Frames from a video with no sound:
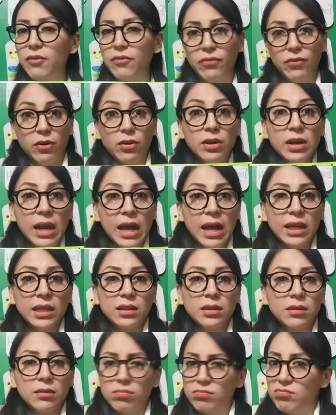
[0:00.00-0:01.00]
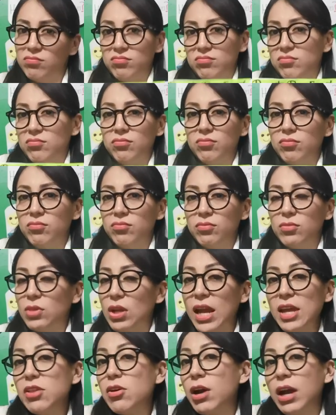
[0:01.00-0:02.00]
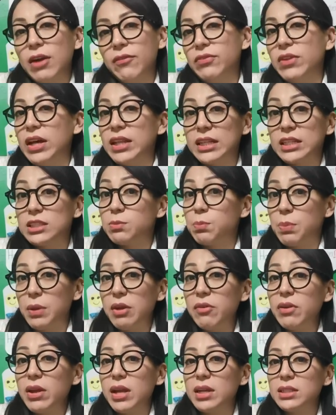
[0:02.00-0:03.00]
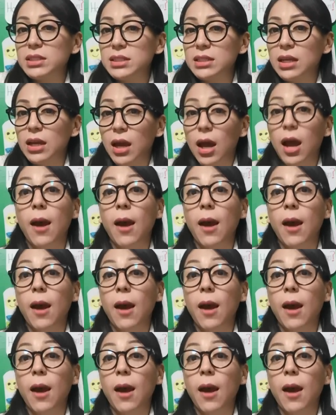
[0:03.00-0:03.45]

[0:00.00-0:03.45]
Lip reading: Fortnite. I don't have that experience,